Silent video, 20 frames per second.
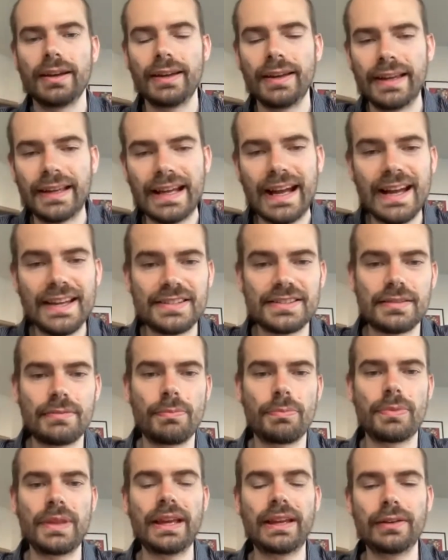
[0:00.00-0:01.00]
Hey guys,
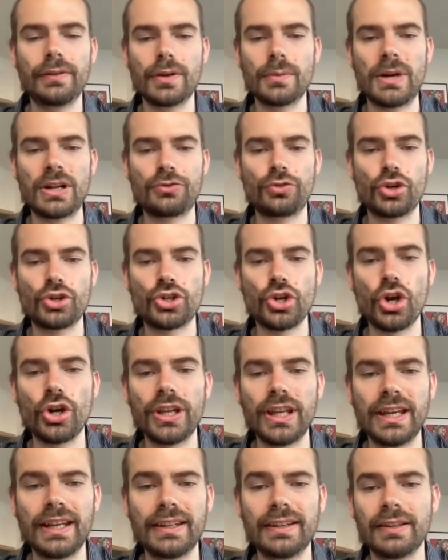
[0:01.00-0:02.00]
thank you very much for
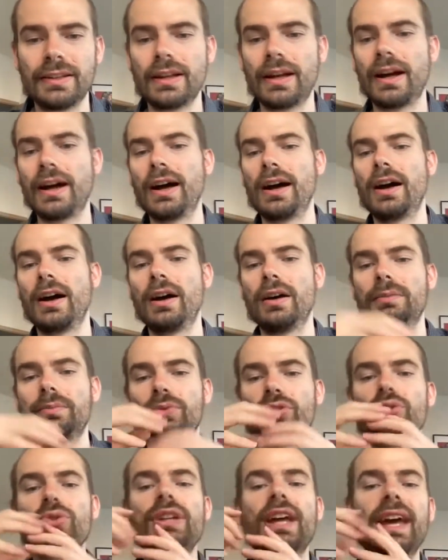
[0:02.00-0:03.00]
joining.
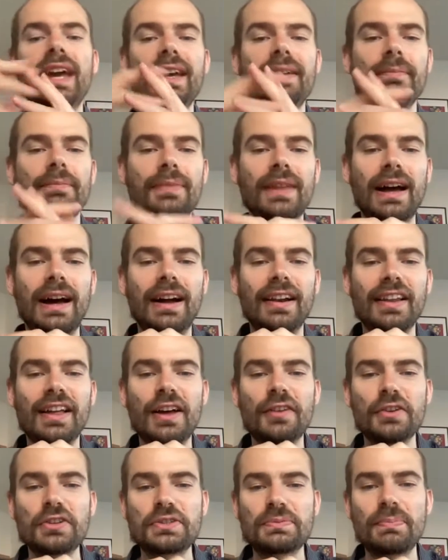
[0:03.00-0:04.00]
Today, I'll
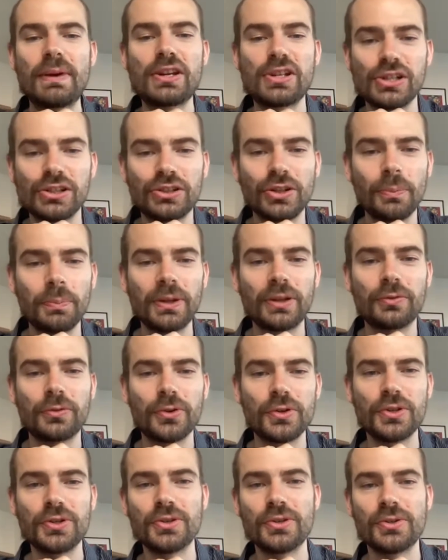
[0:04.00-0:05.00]
have a special topic for
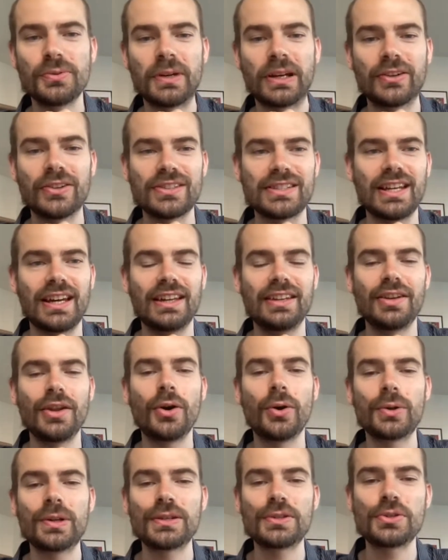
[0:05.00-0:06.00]
you because I
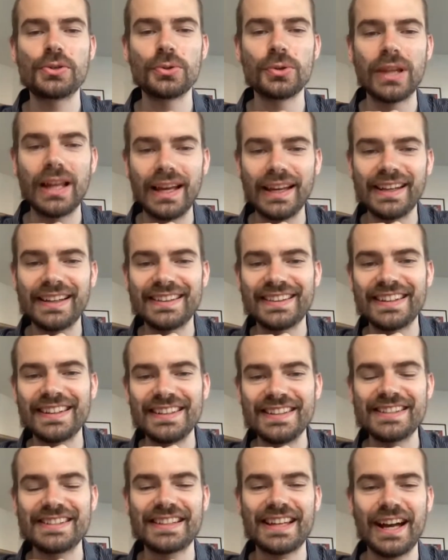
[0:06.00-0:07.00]
know that you like
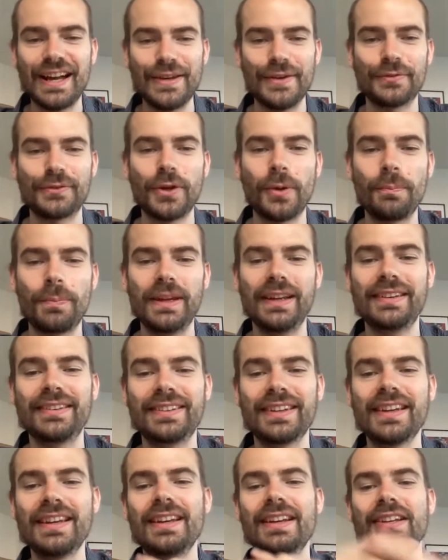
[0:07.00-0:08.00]
these kind of topics.
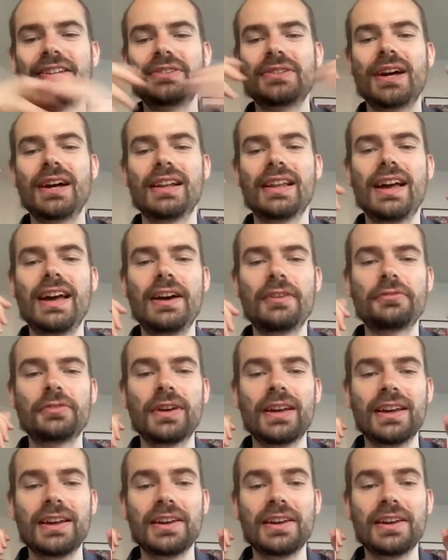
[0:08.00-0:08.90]
So I'll have